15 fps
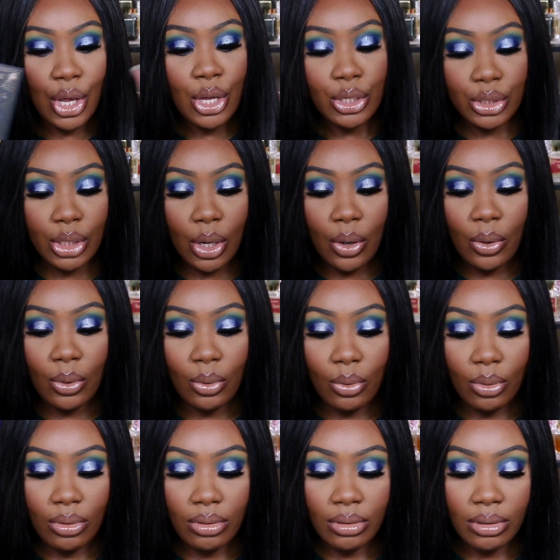
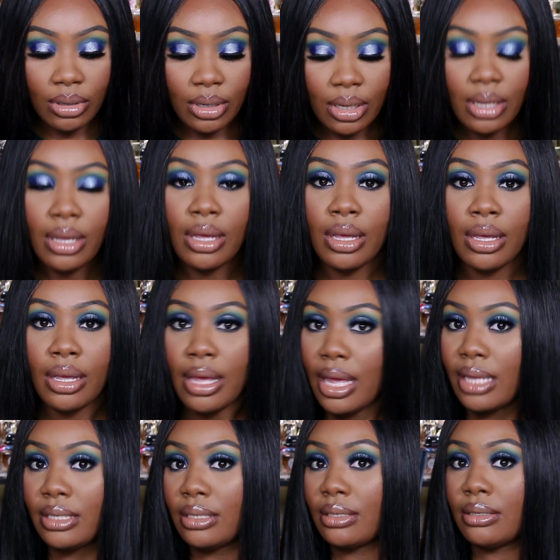So
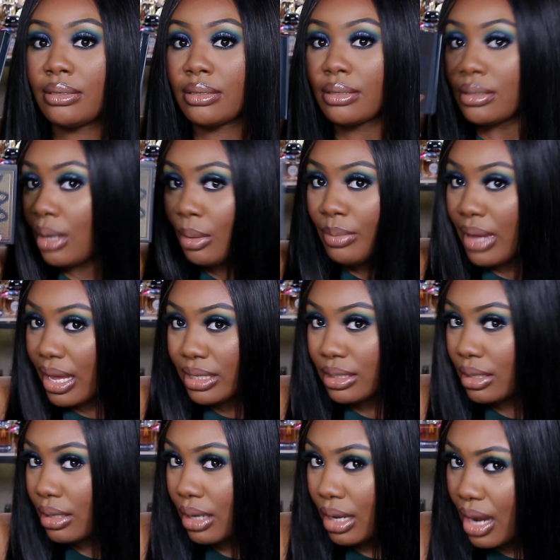it's gonna
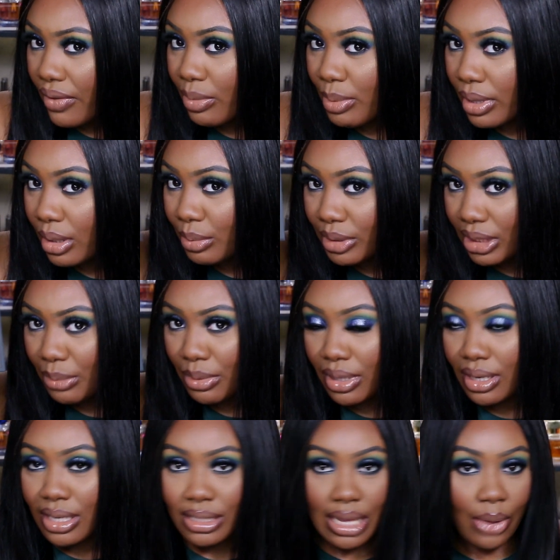have to be a little bit cheaper than
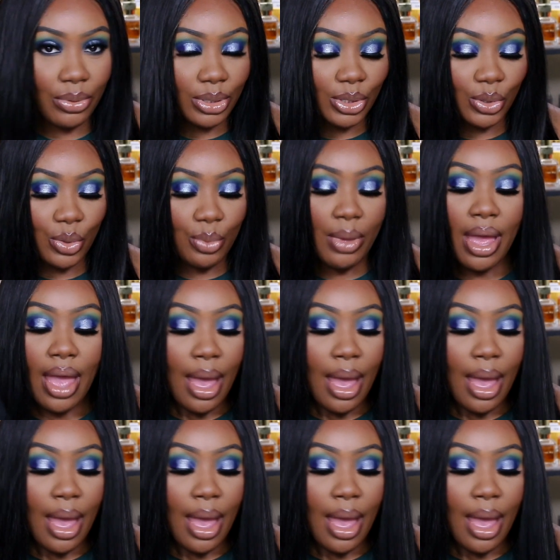this, I would assume.